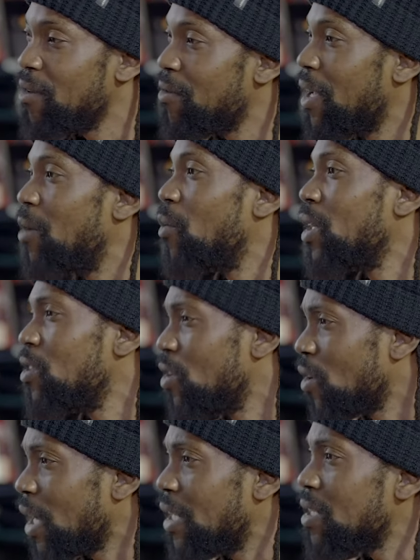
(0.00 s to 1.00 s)
fame and do
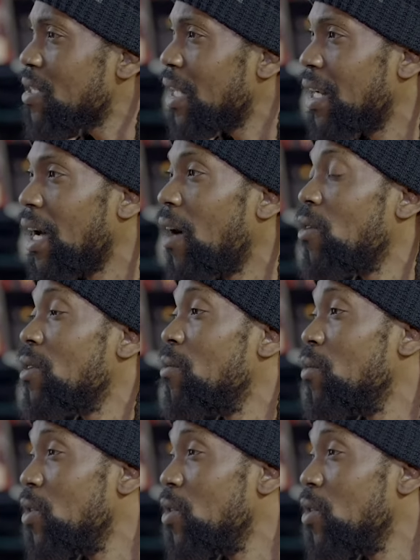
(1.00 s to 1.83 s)
not understand how the